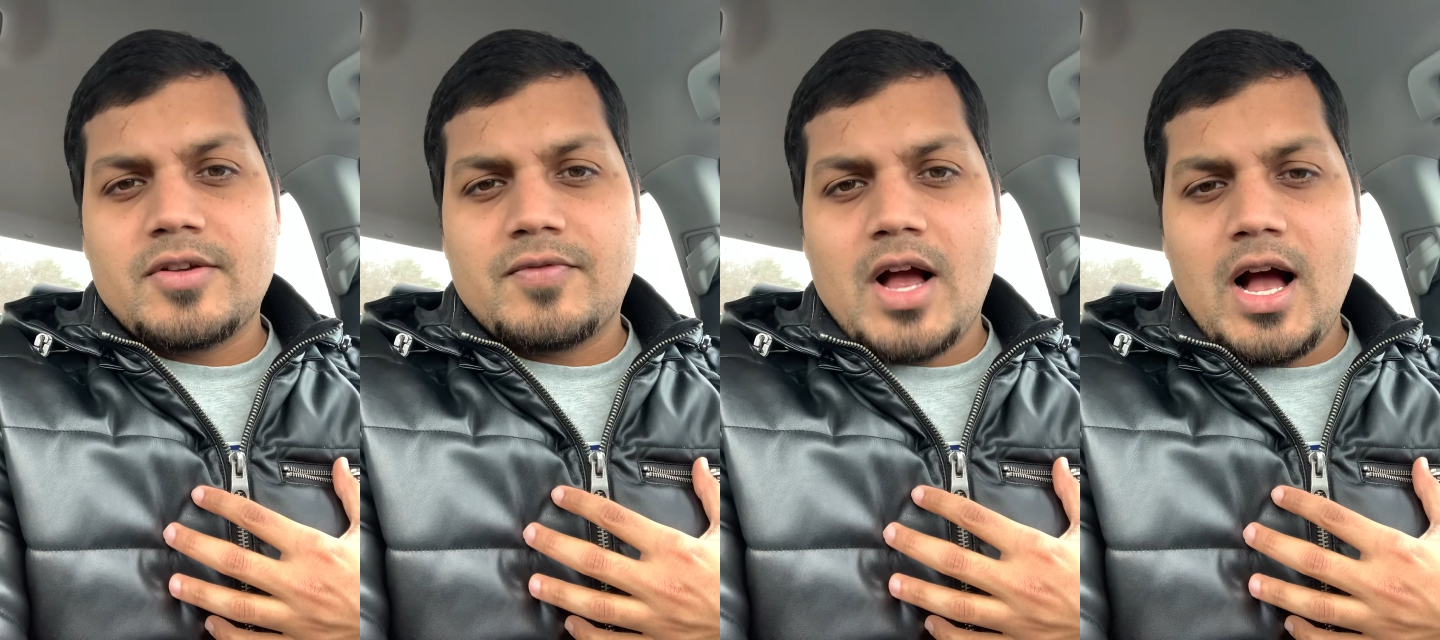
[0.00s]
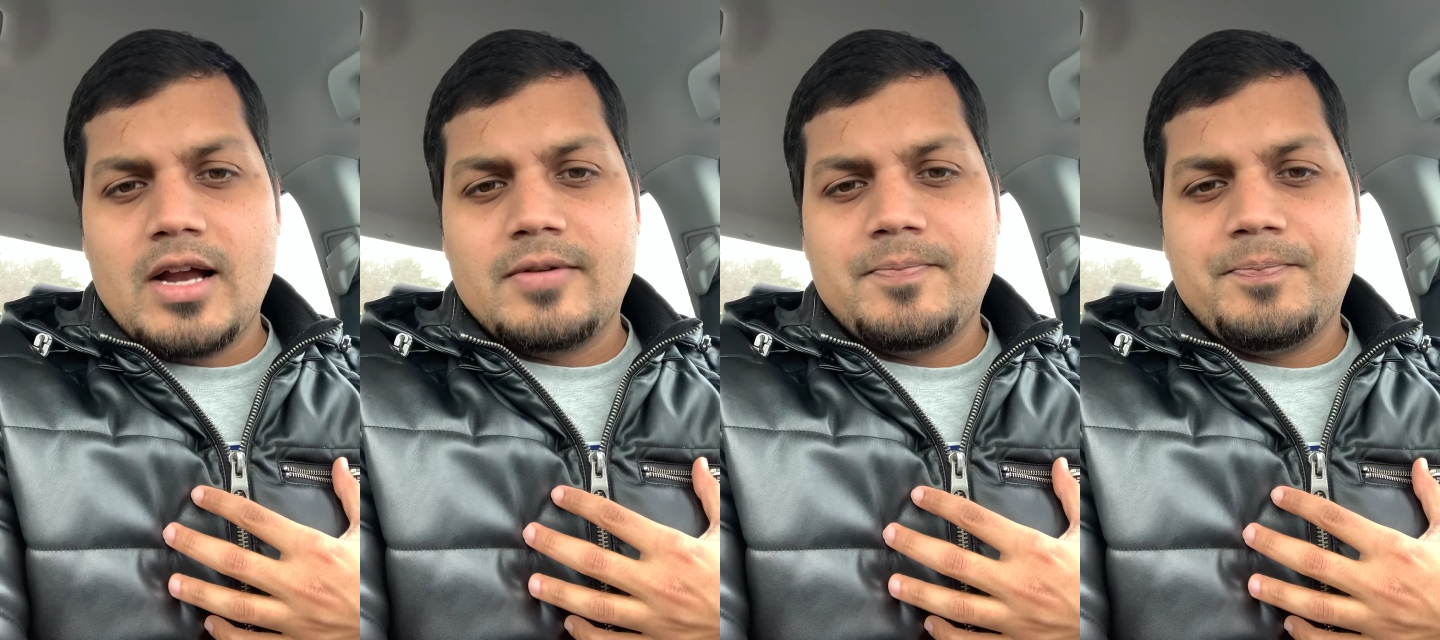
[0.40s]
of
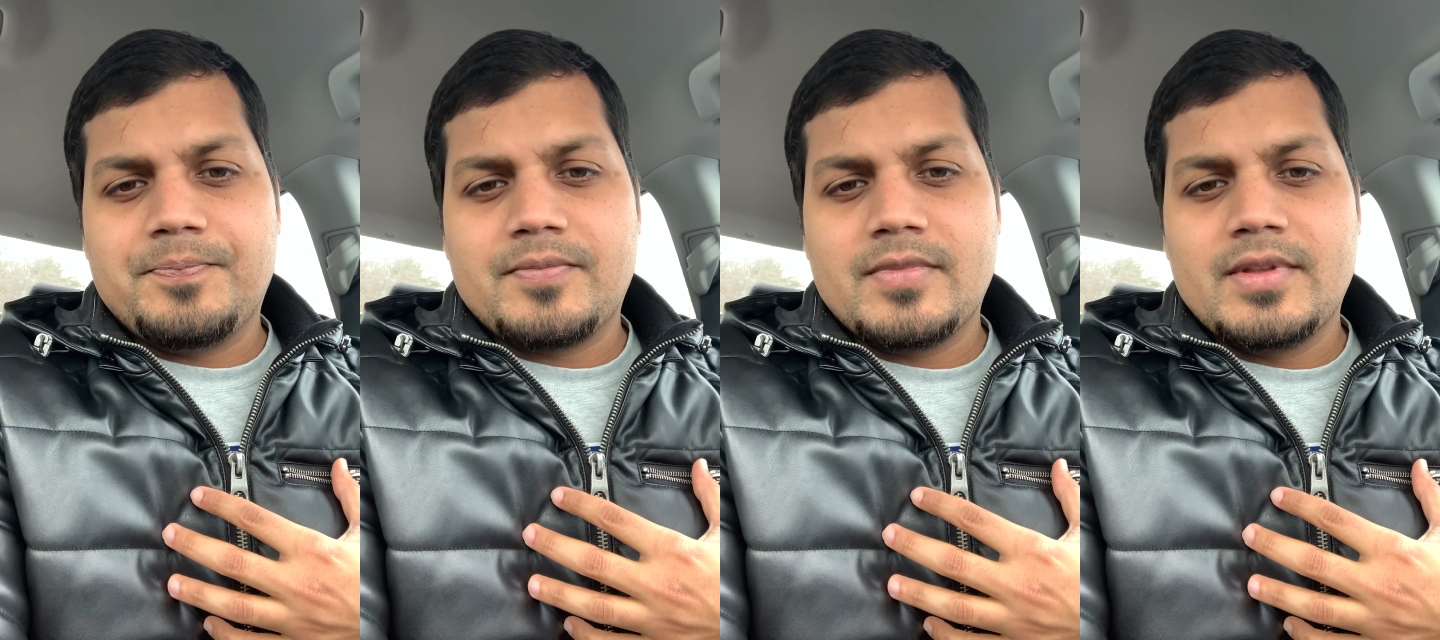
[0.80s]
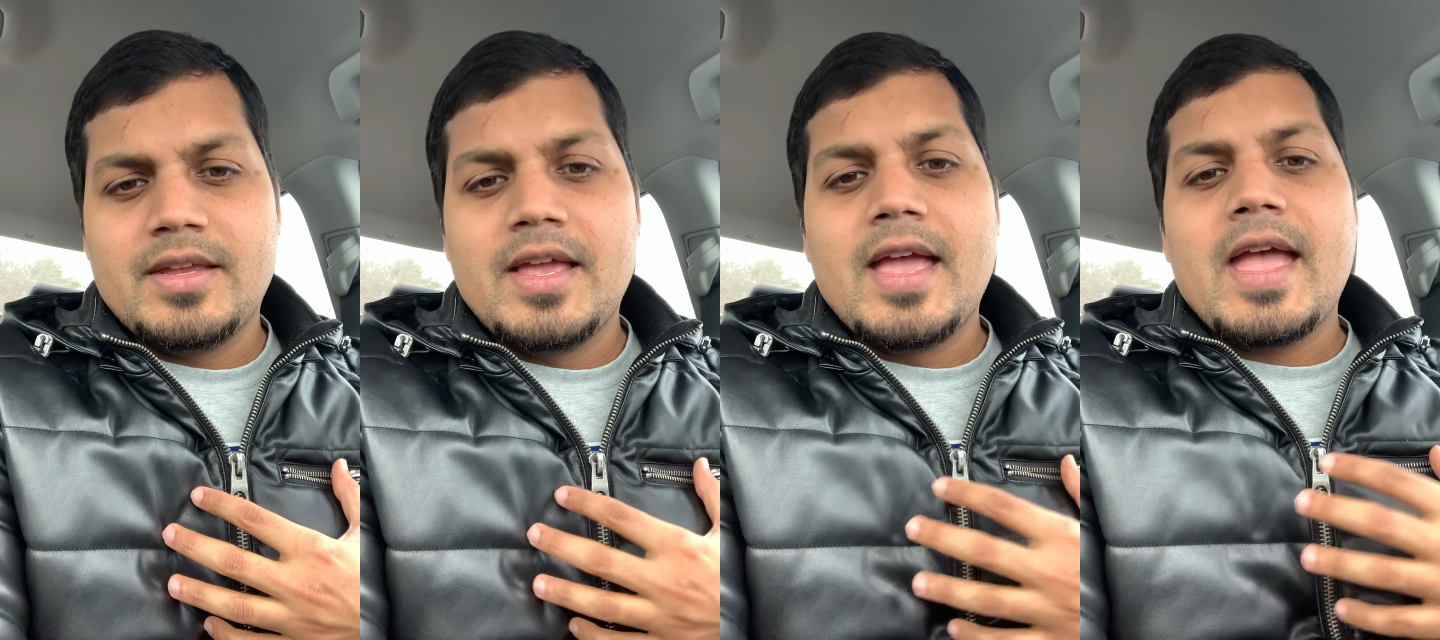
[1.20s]
God
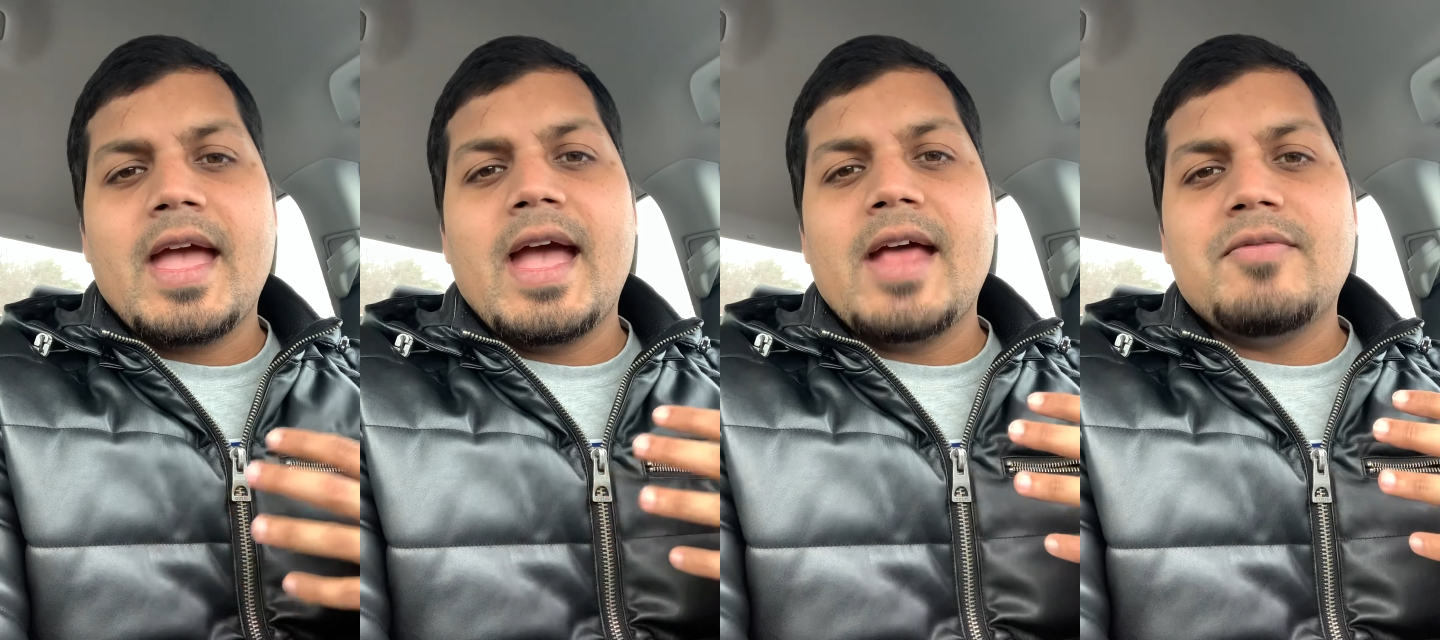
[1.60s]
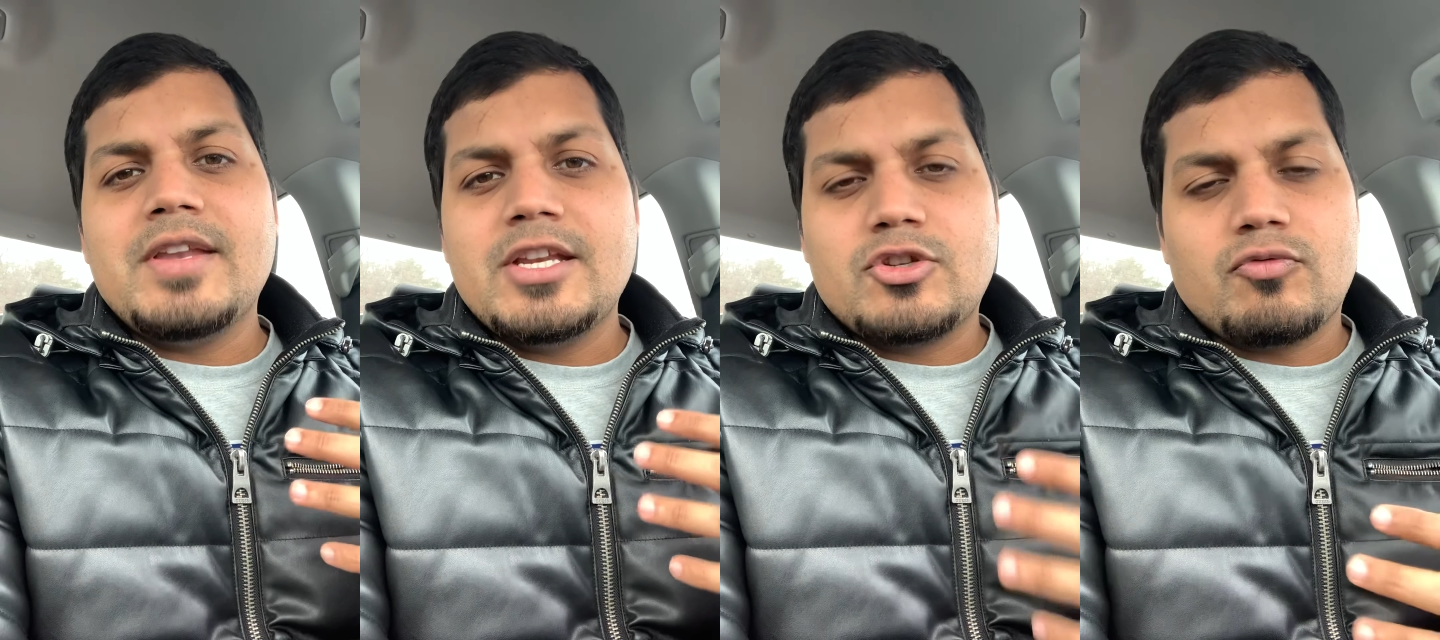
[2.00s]
and we
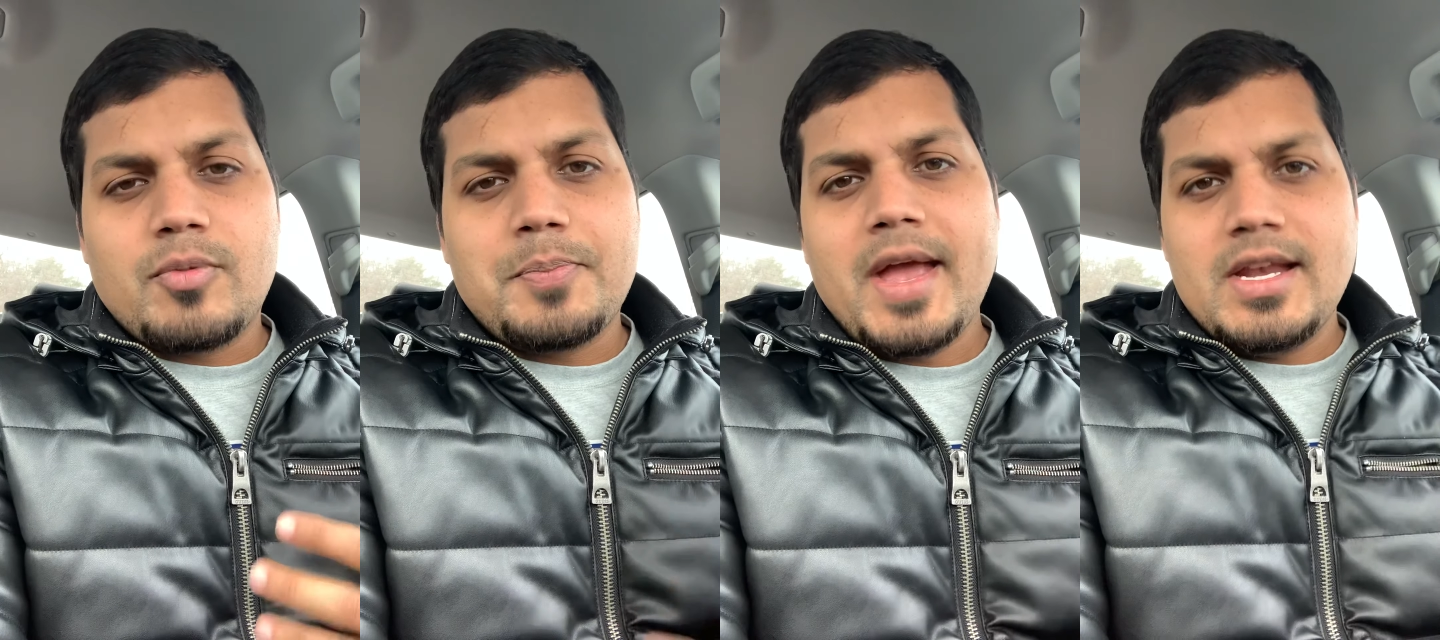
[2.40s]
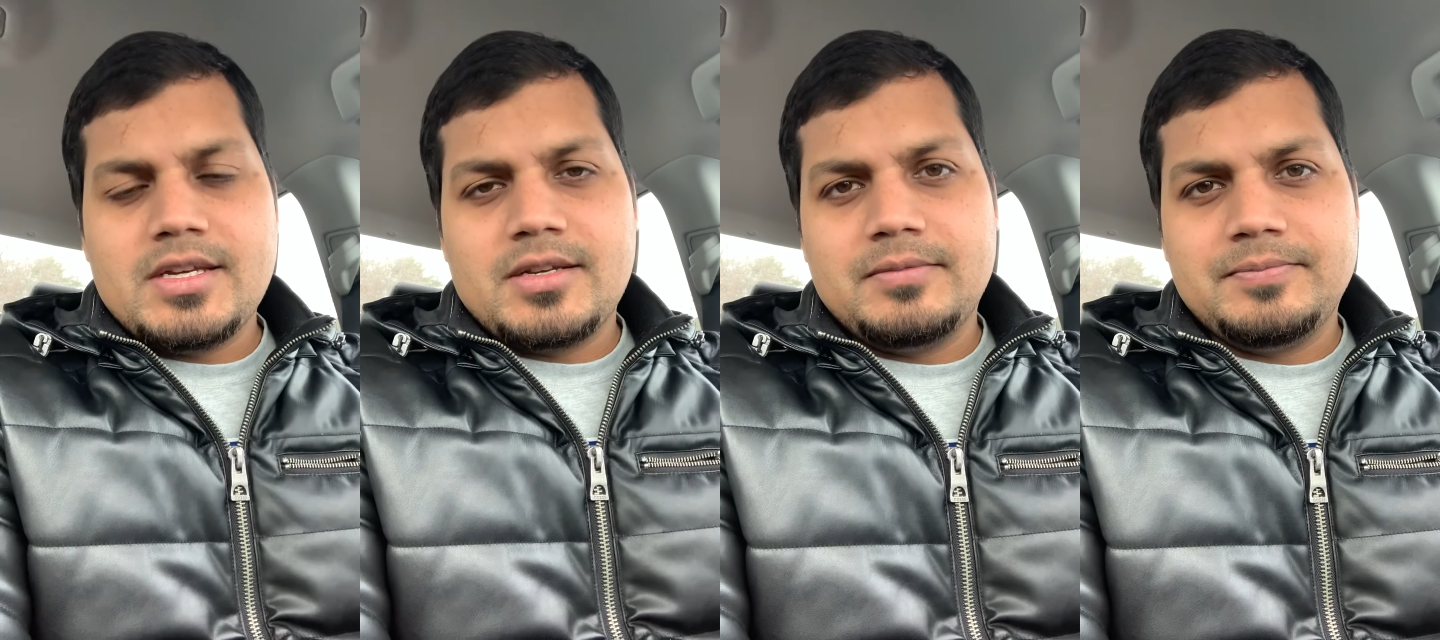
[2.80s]
need to repent